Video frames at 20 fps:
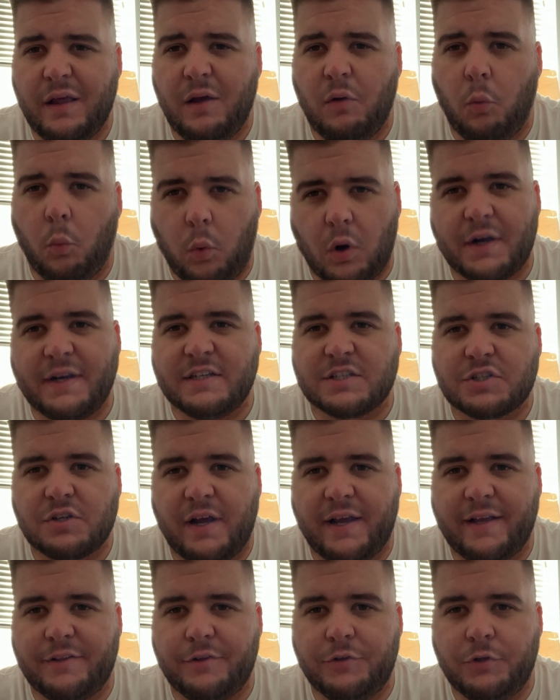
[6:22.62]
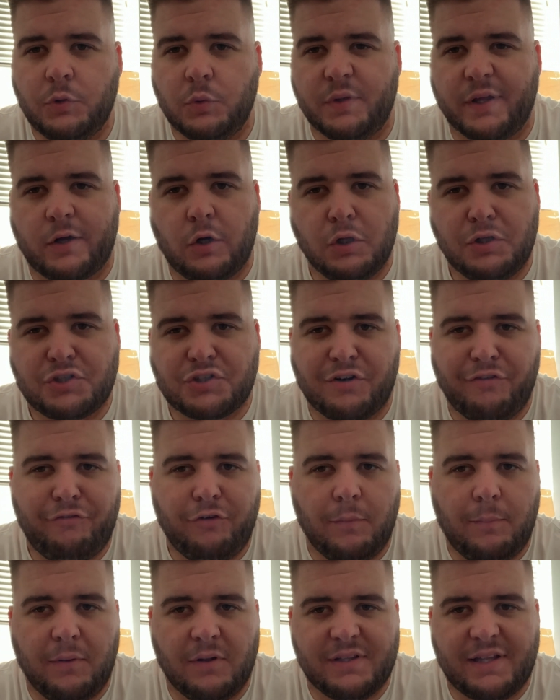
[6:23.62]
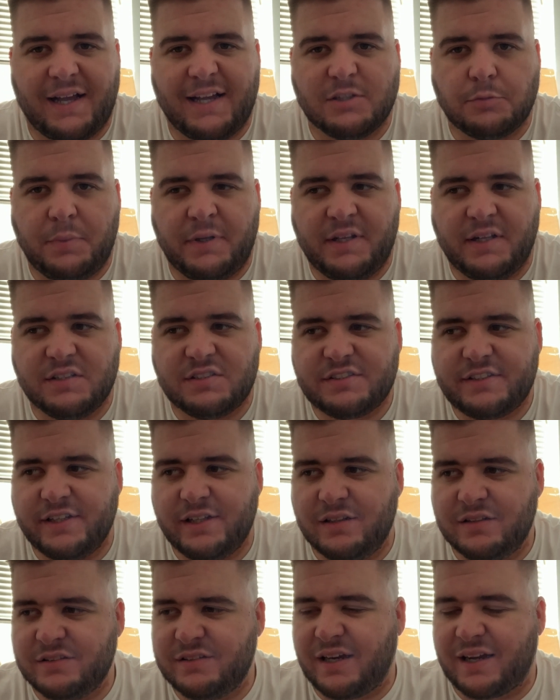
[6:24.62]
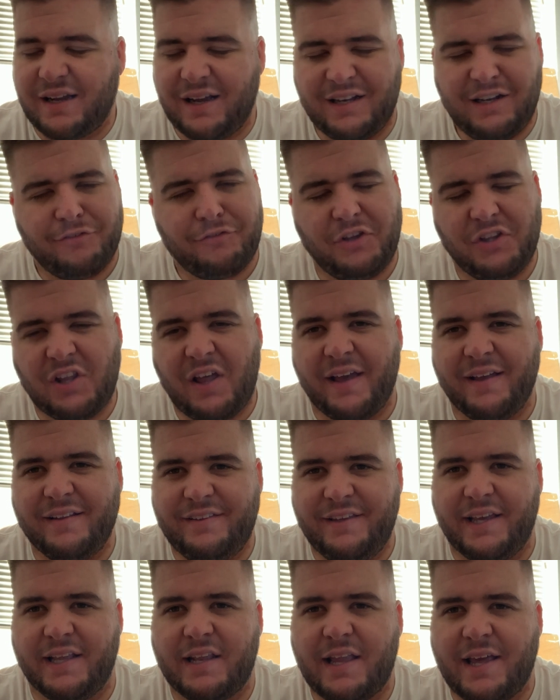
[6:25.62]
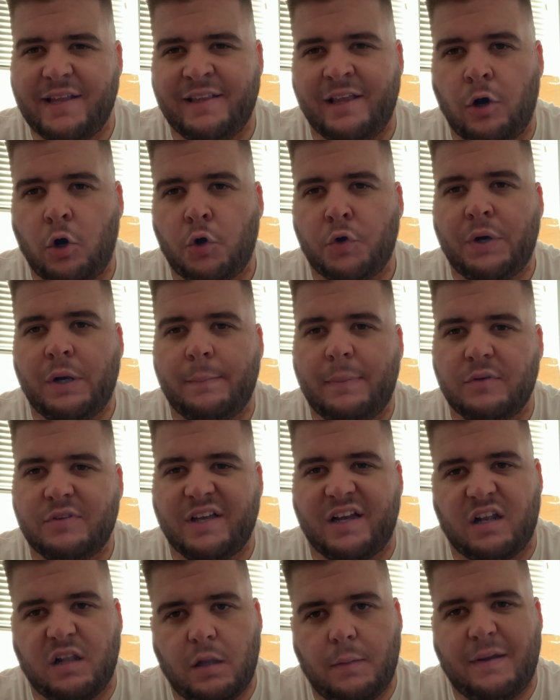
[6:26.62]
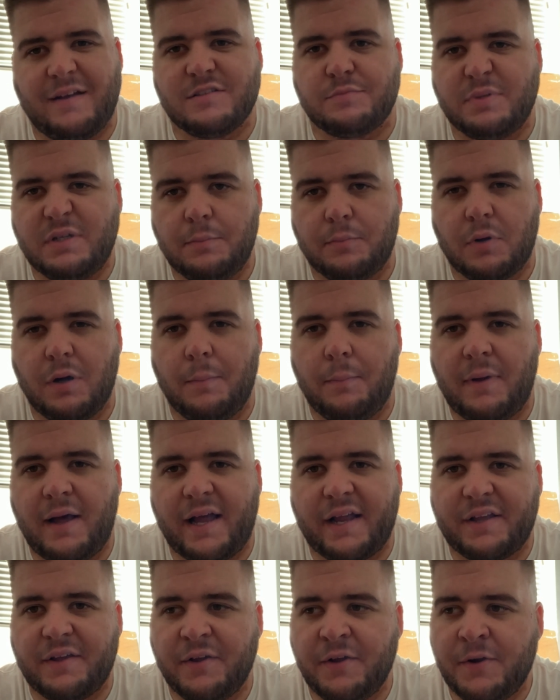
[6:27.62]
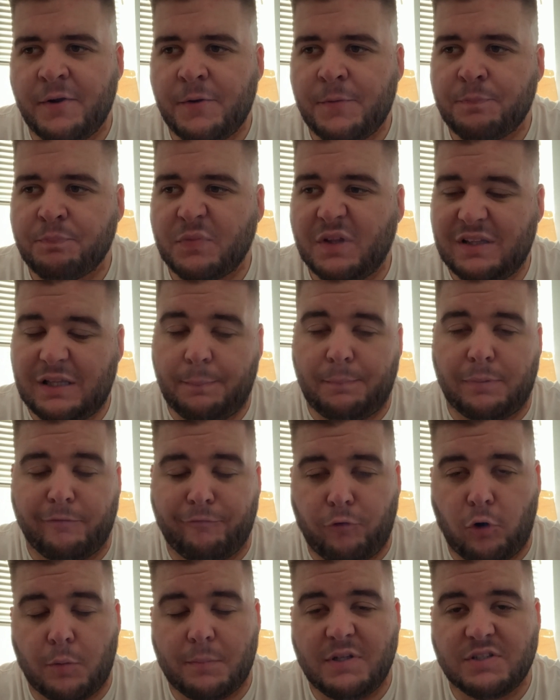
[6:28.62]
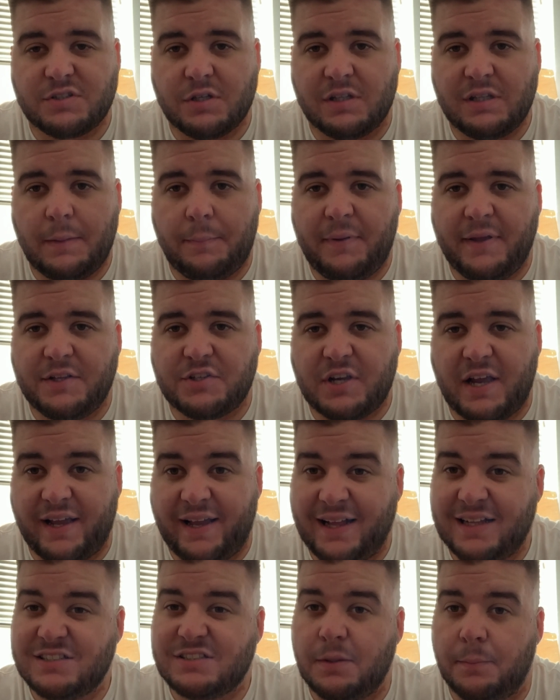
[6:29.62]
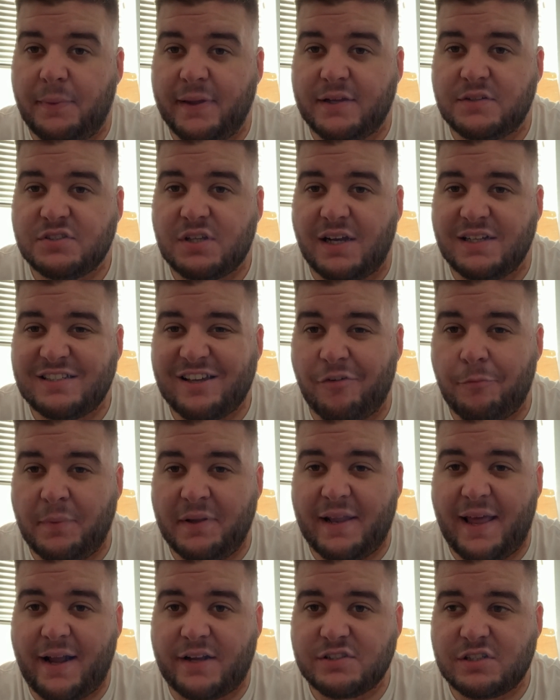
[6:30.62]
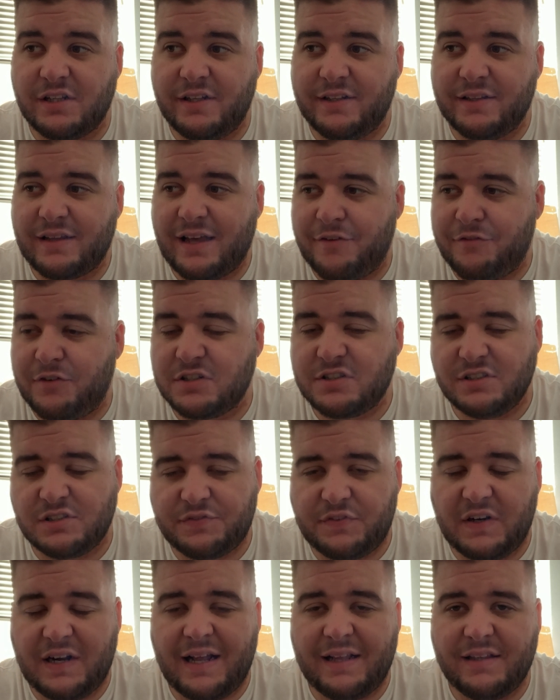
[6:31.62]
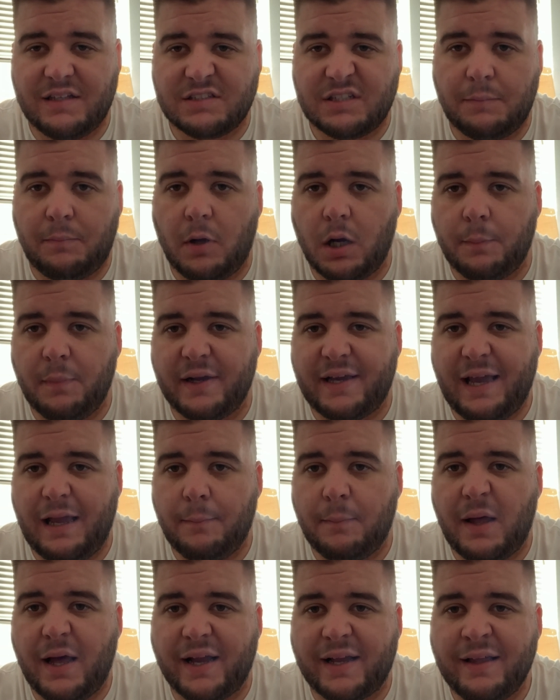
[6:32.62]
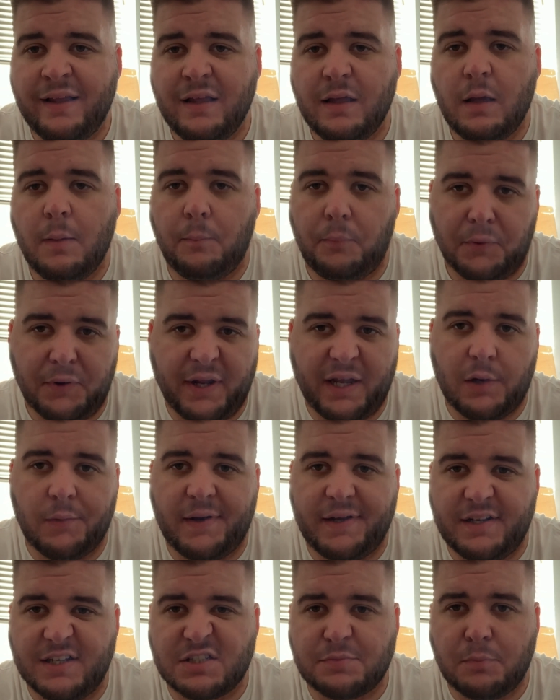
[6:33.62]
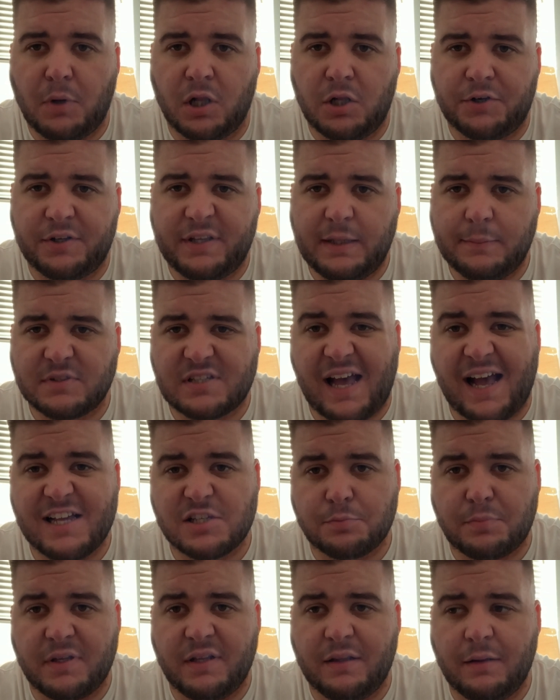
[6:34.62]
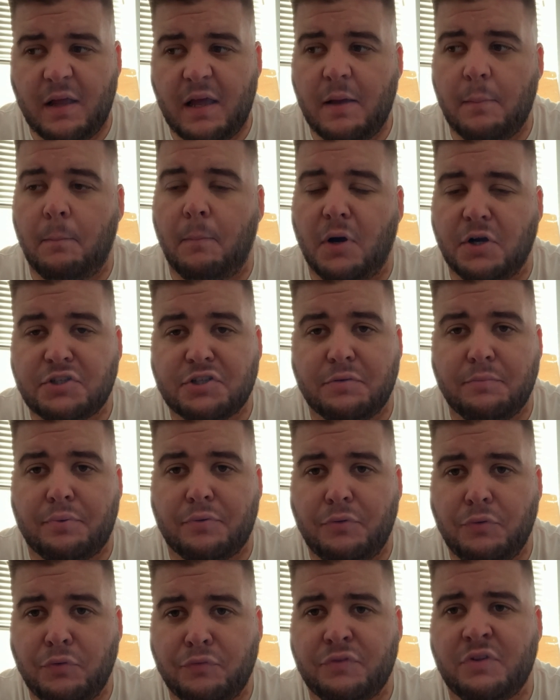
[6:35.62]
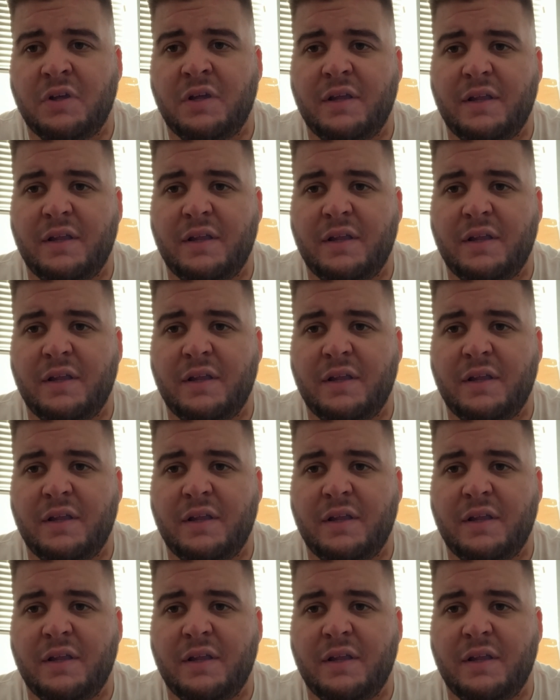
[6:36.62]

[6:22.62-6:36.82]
what he's trying to do, the culture of football that has been instilled, that kind of United DNA, the aura about the club has been brought back. The performance on the pitch against the big sides have been excellent. Ever since Fernandes and Pogba came back, putting away the smaller teams has been much improved.